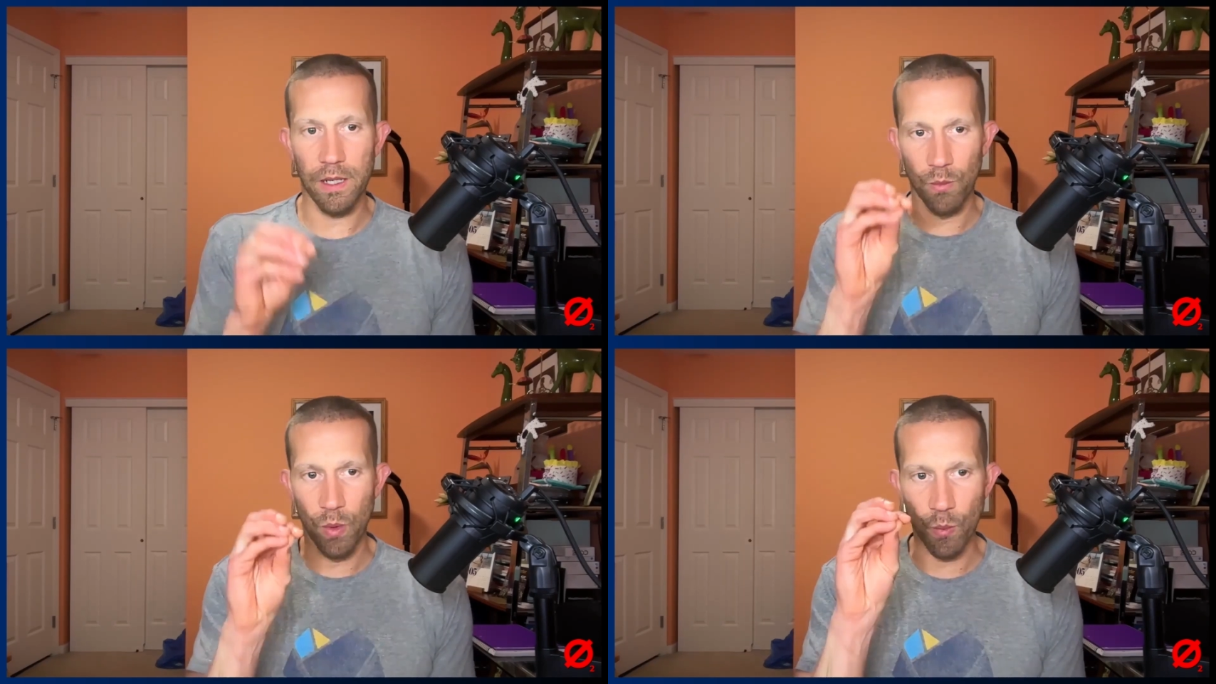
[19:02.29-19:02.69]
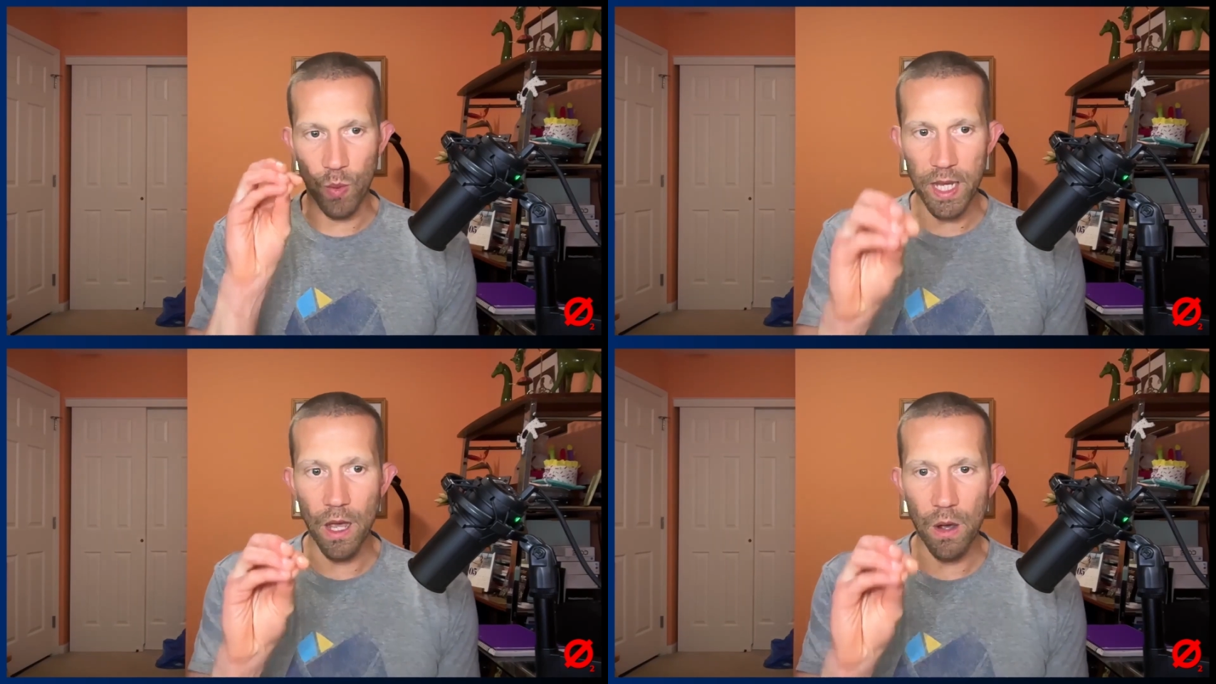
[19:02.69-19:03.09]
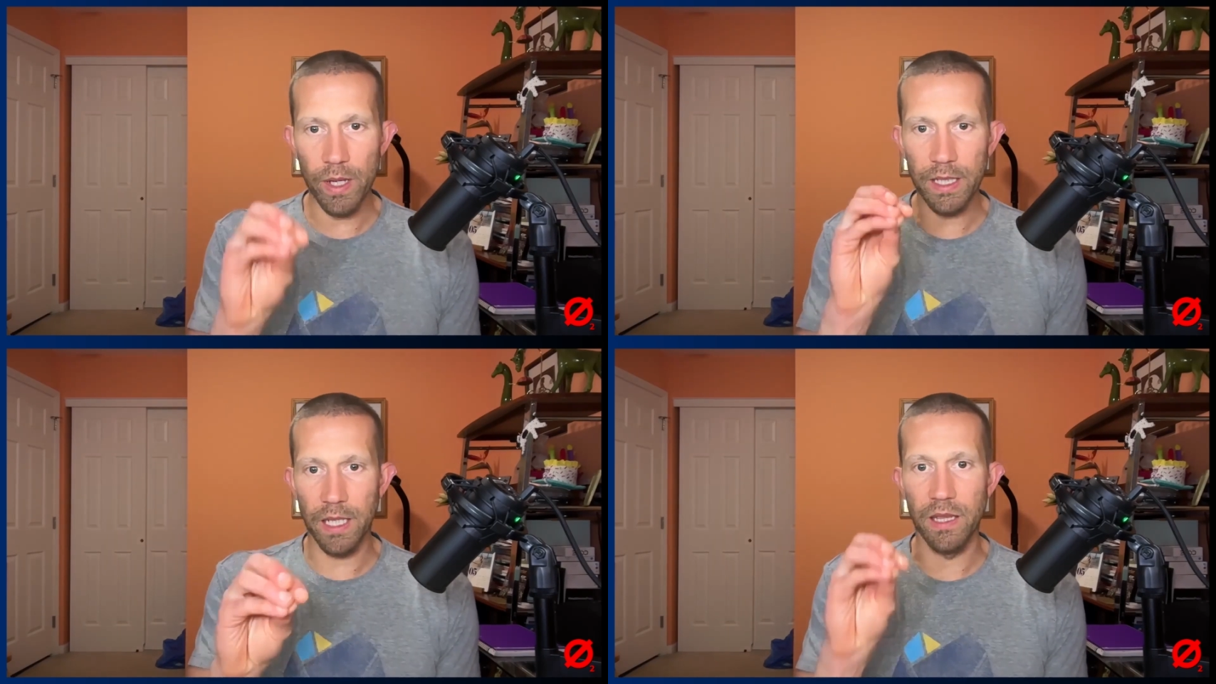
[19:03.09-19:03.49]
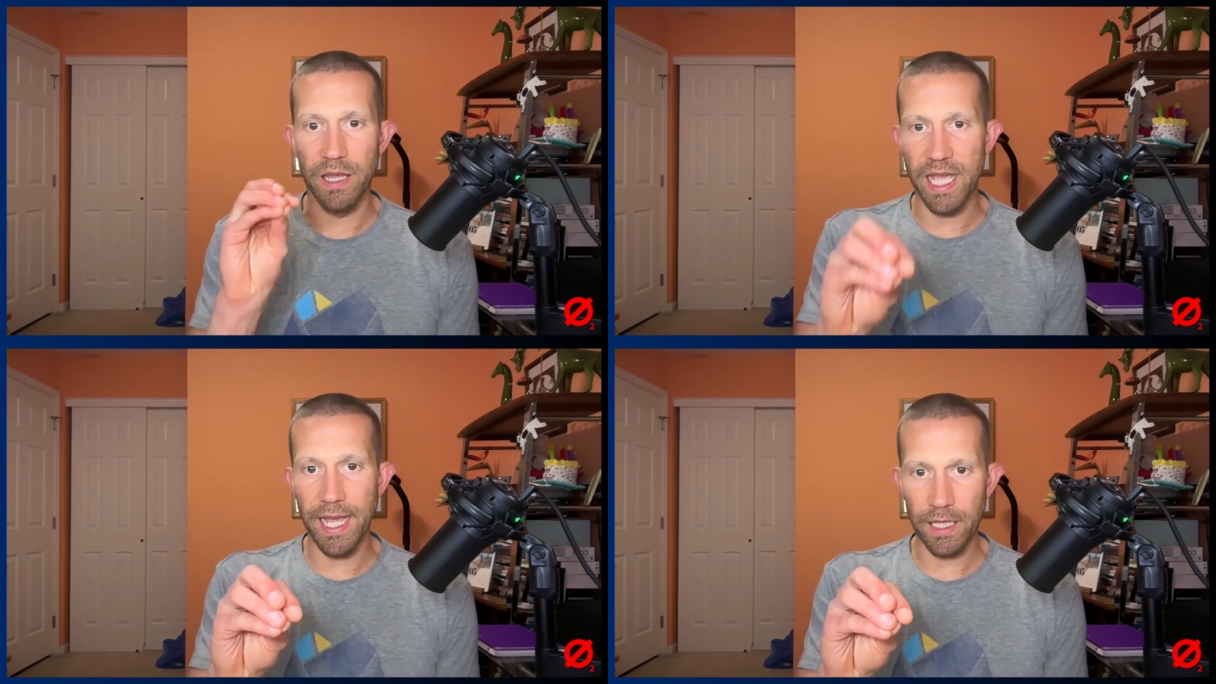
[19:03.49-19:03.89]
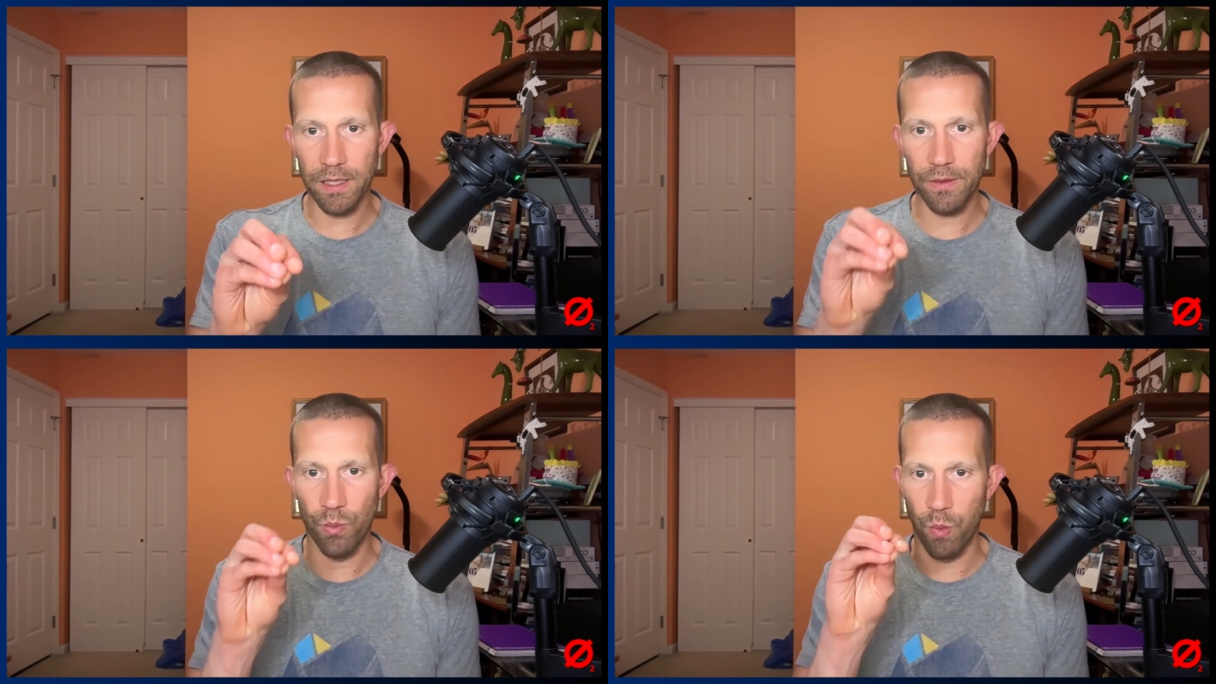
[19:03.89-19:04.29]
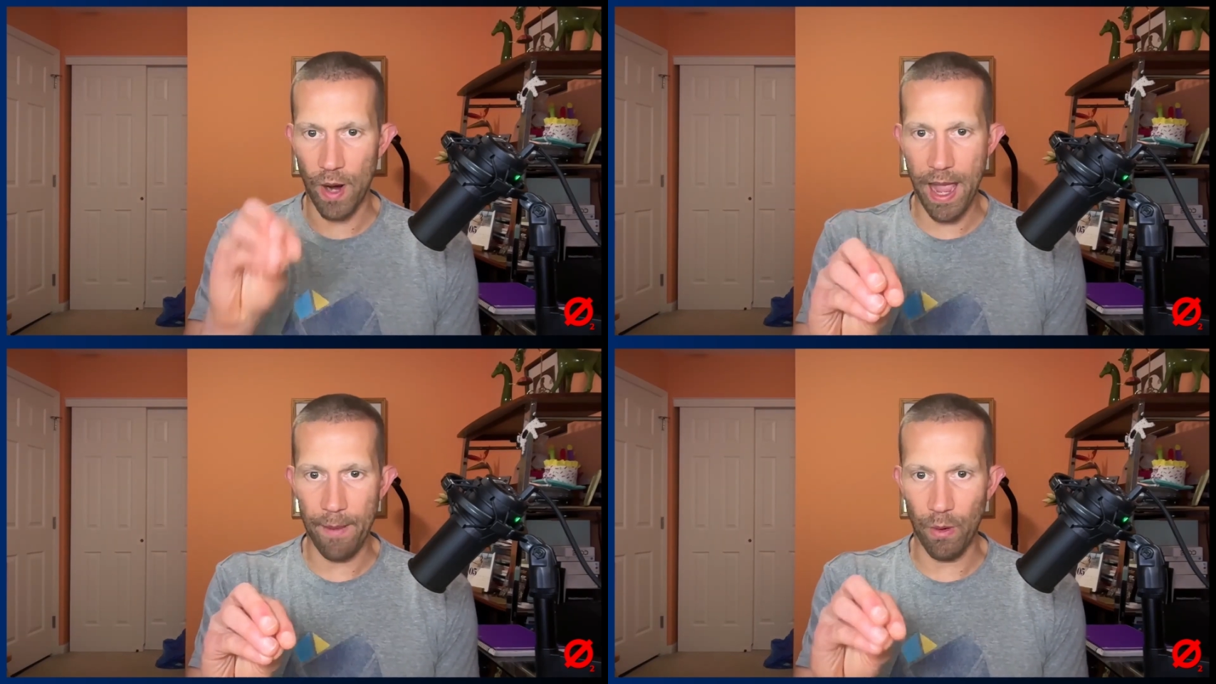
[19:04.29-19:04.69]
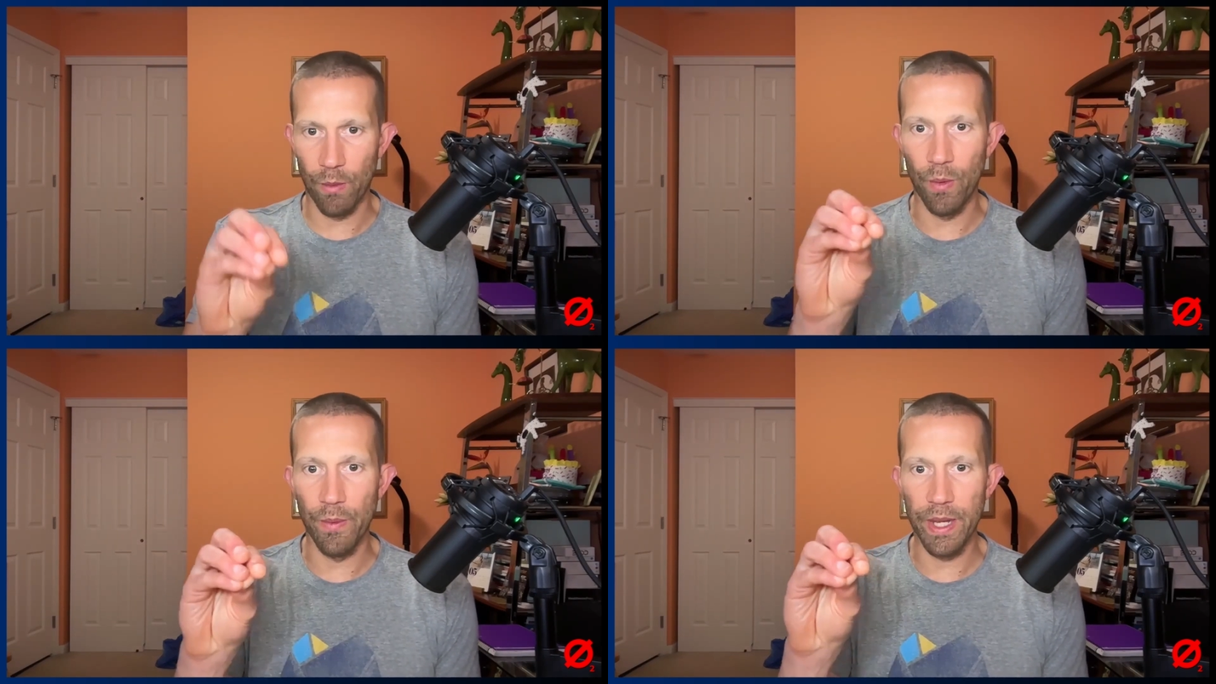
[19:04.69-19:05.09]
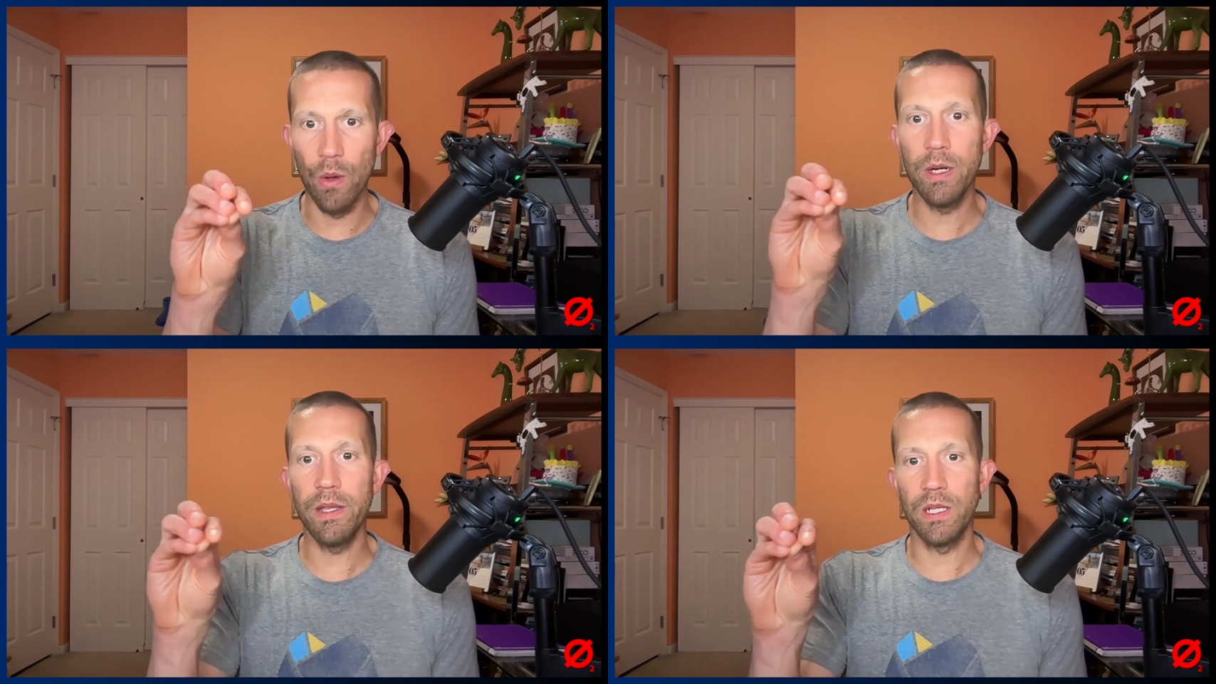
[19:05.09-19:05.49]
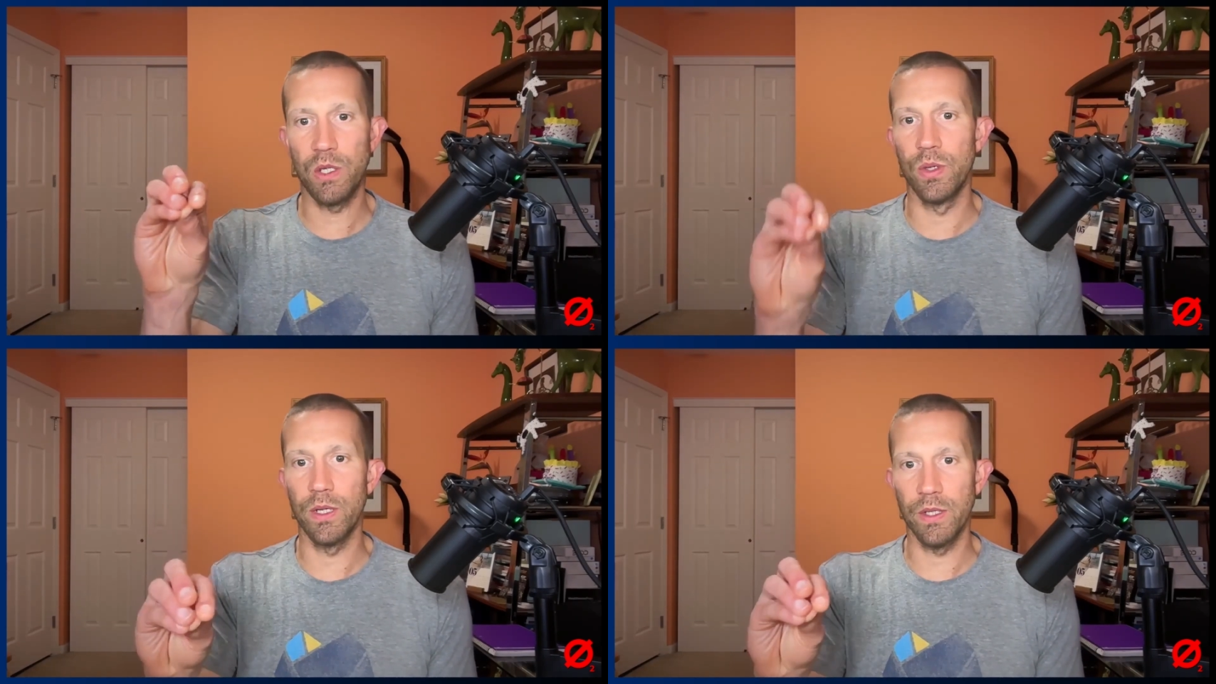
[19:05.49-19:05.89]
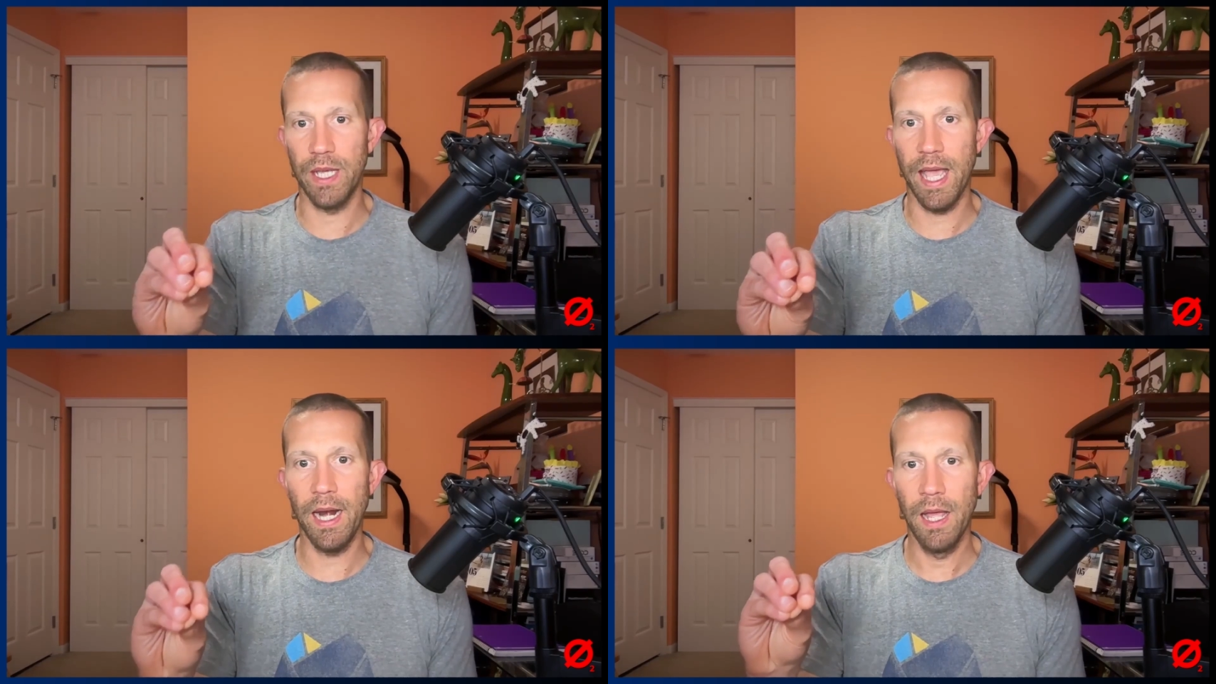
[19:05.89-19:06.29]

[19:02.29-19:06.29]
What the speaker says: when we go into this rep or when we go into this drill set,